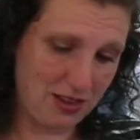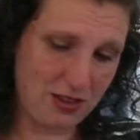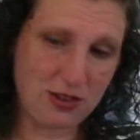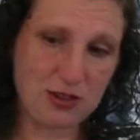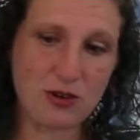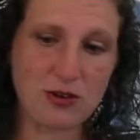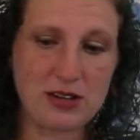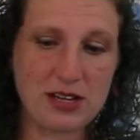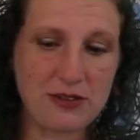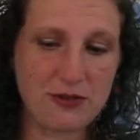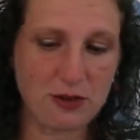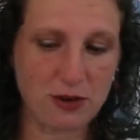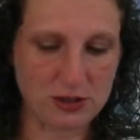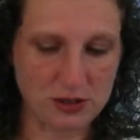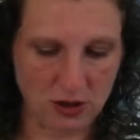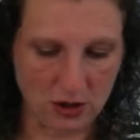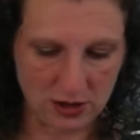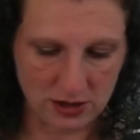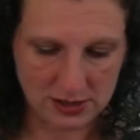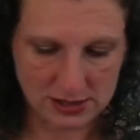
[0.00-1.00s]

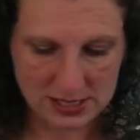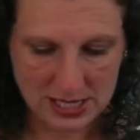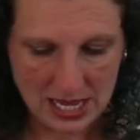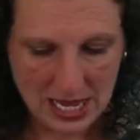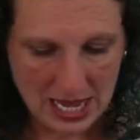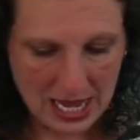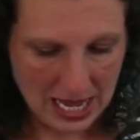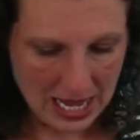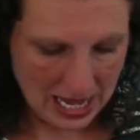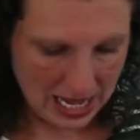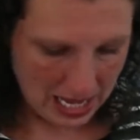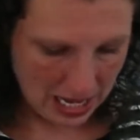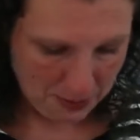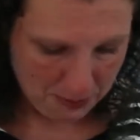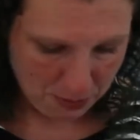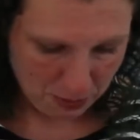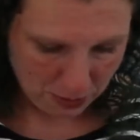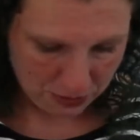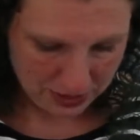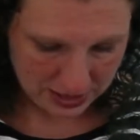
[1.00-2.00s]
$34. I
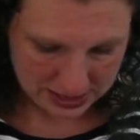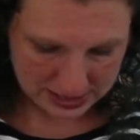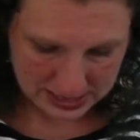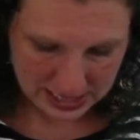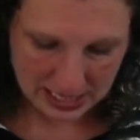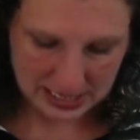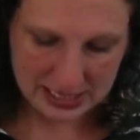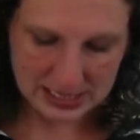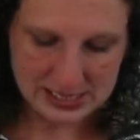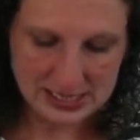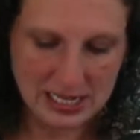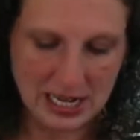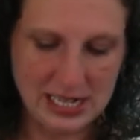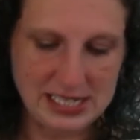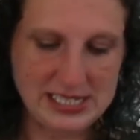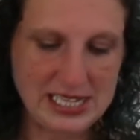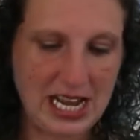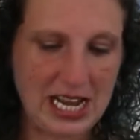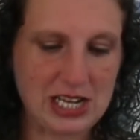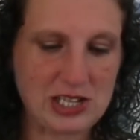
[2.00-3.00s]
brought this in a
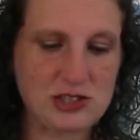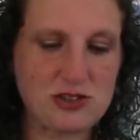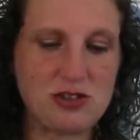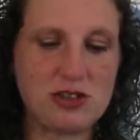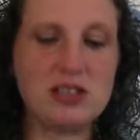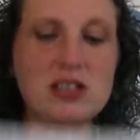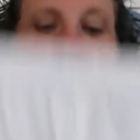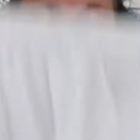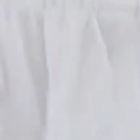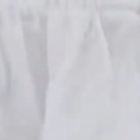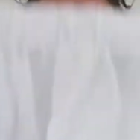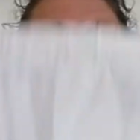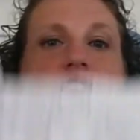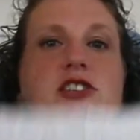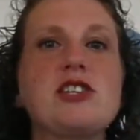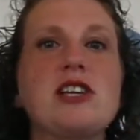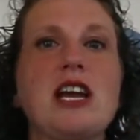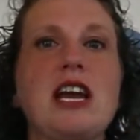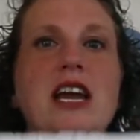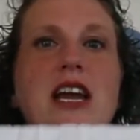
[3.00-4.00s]
size extra
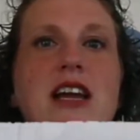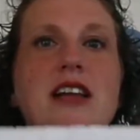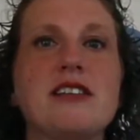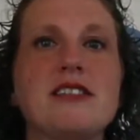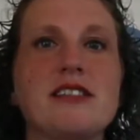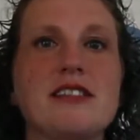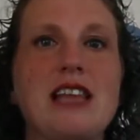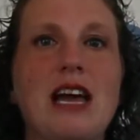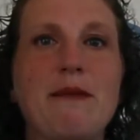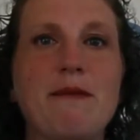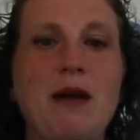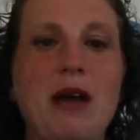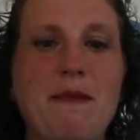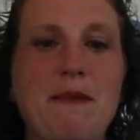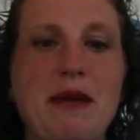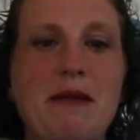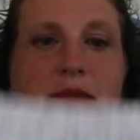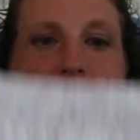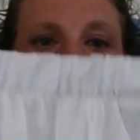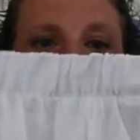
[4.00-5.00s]
large, and that might
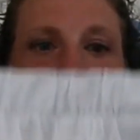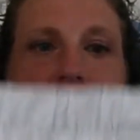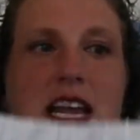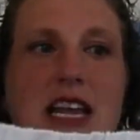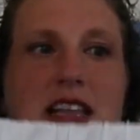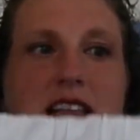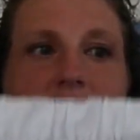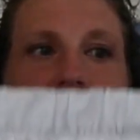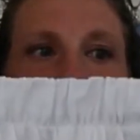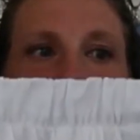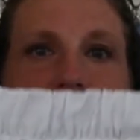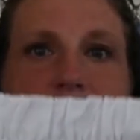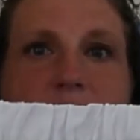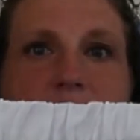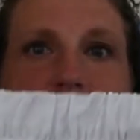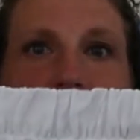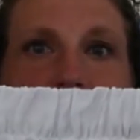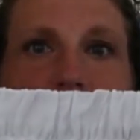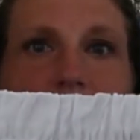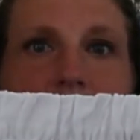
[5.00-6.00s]
be a mistake. That
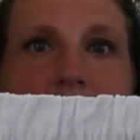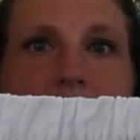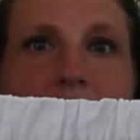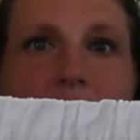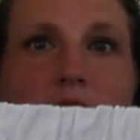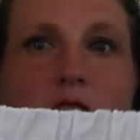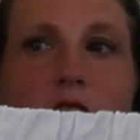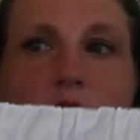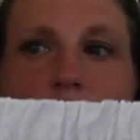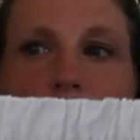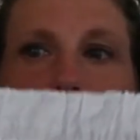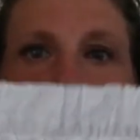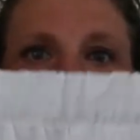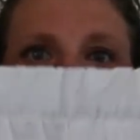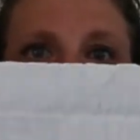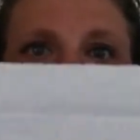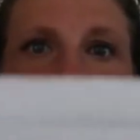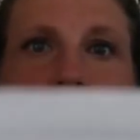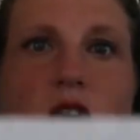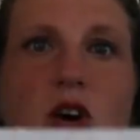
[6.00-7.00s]
seems pretty
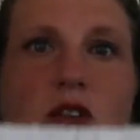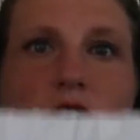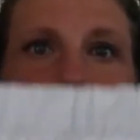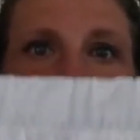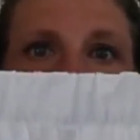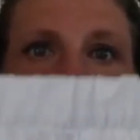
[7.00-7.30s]
loose on the